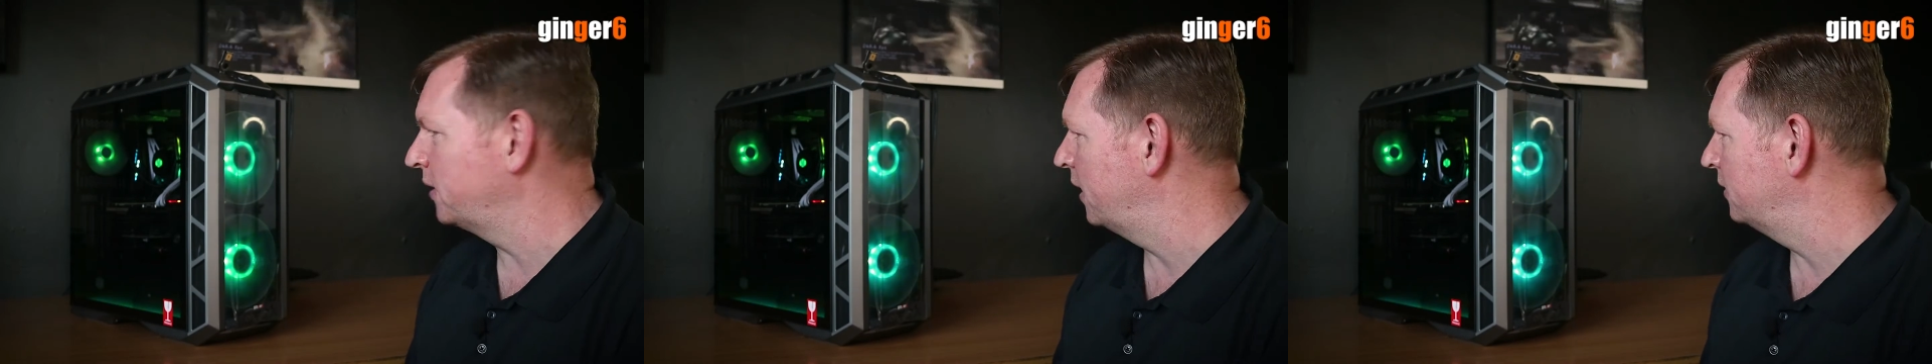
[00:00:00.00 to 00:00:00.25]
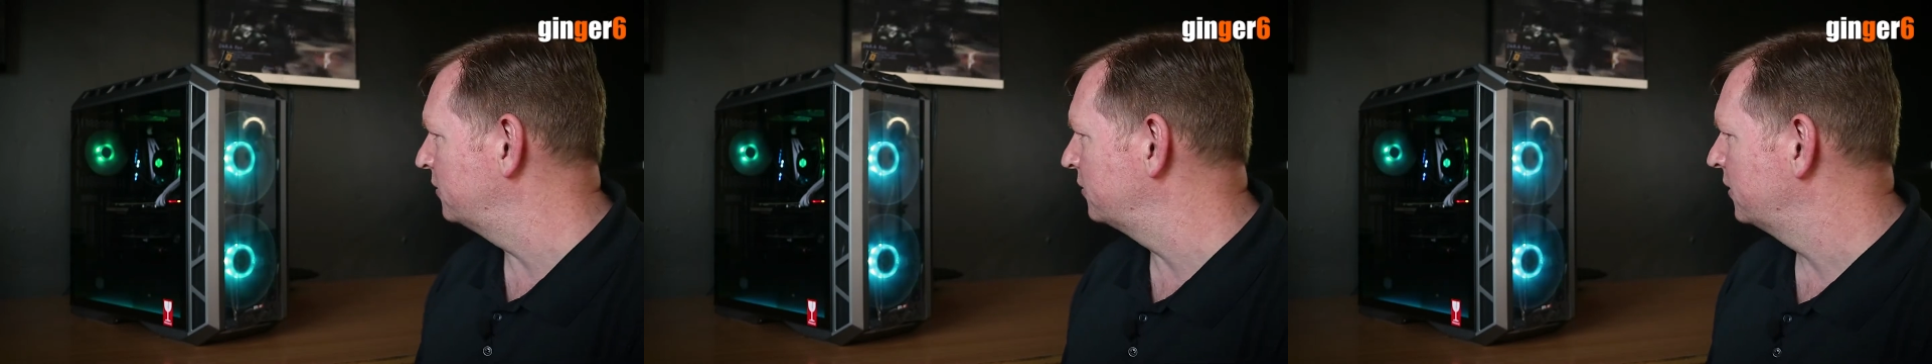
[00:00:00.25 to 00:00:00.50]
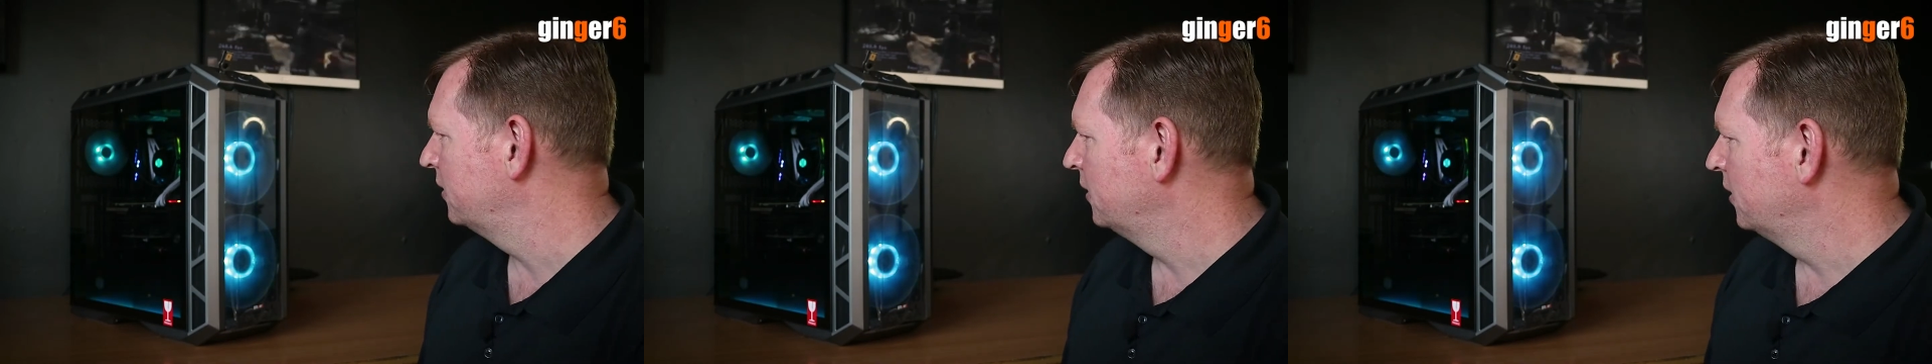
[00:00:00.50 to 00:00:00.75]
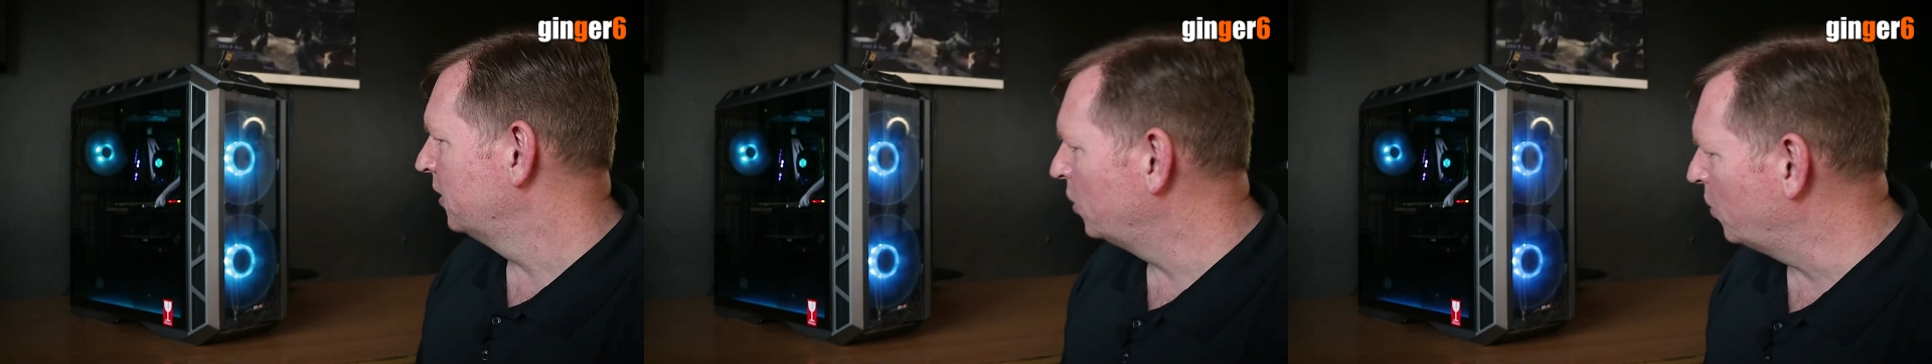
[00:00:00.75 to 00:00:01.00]
case,
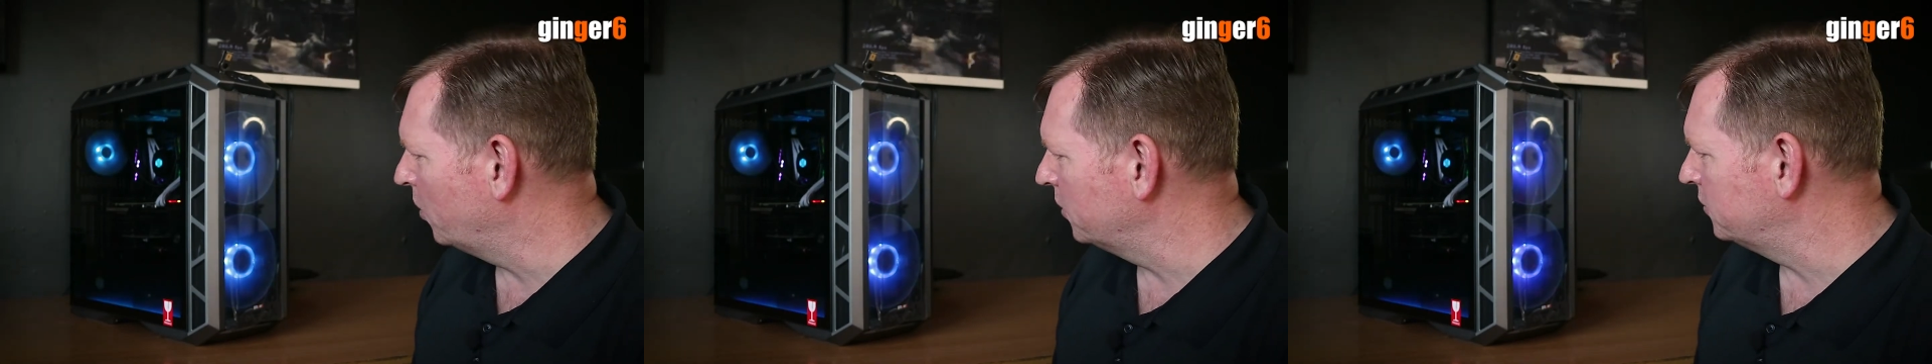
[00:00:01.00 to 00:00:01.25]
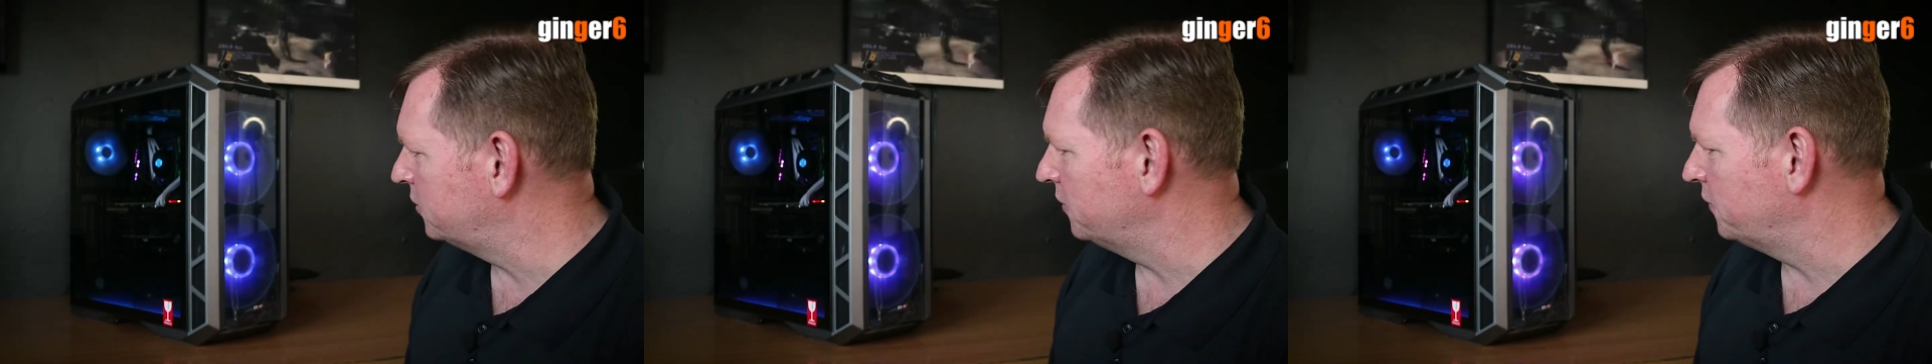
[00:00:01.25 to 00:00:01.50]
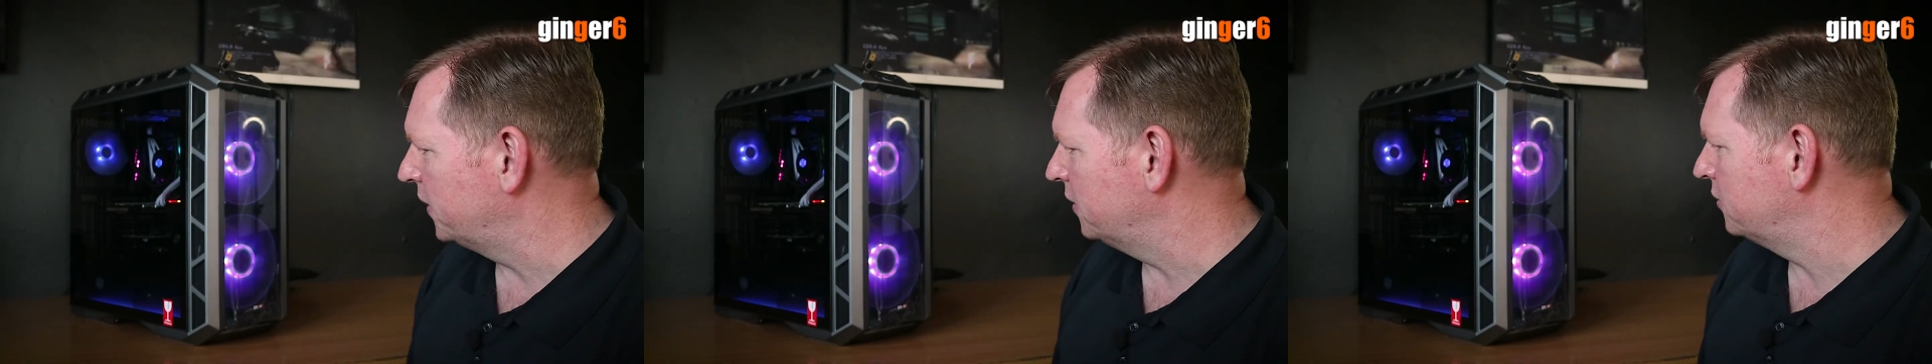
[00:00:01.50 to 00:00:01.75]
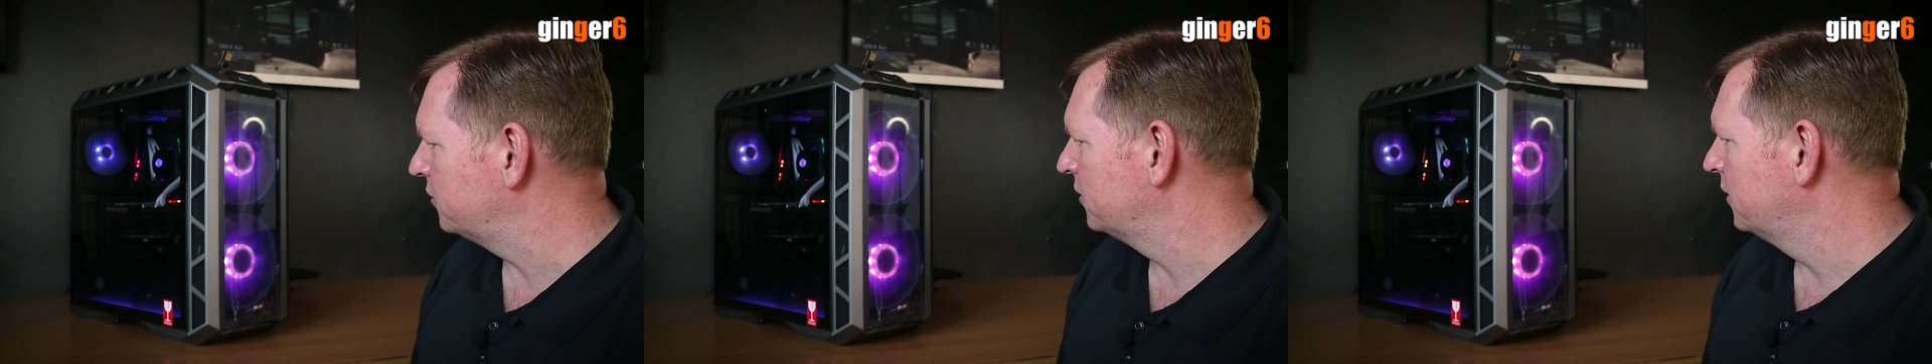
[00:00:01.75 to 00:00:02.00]
quality
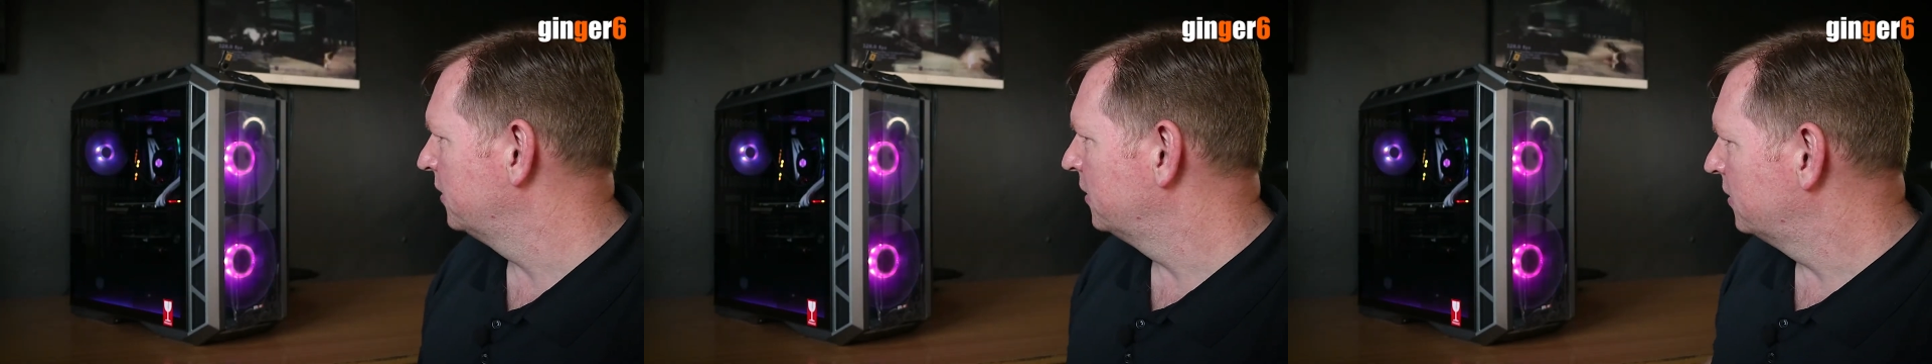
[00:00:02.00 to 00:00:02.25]
finish.